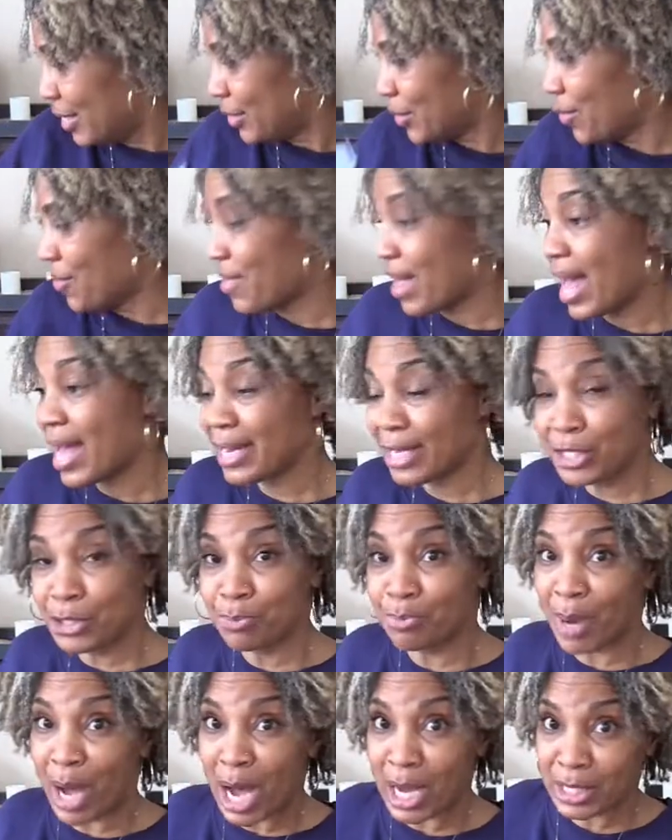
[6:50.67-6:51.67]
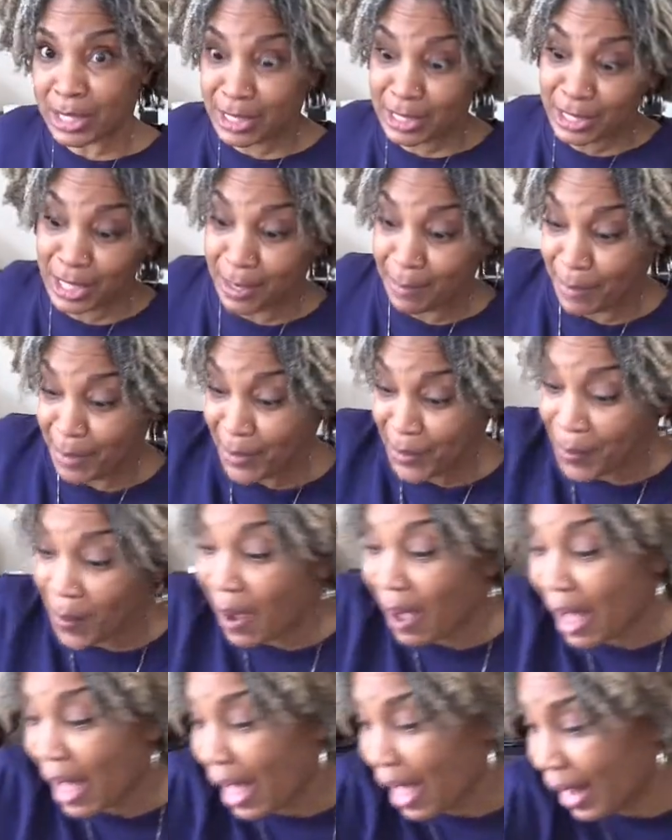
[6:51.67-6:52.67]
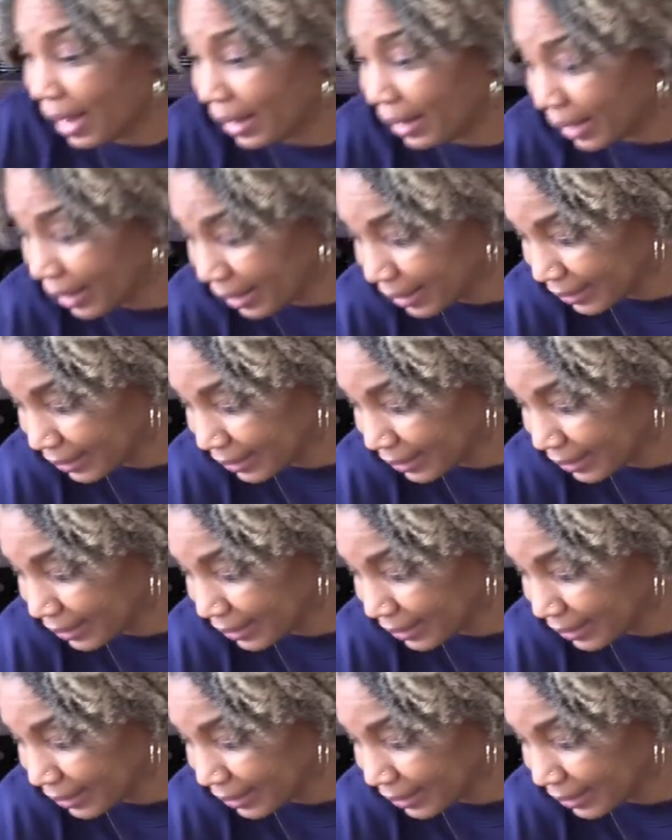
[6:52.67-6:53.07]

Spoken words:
So that is box number one.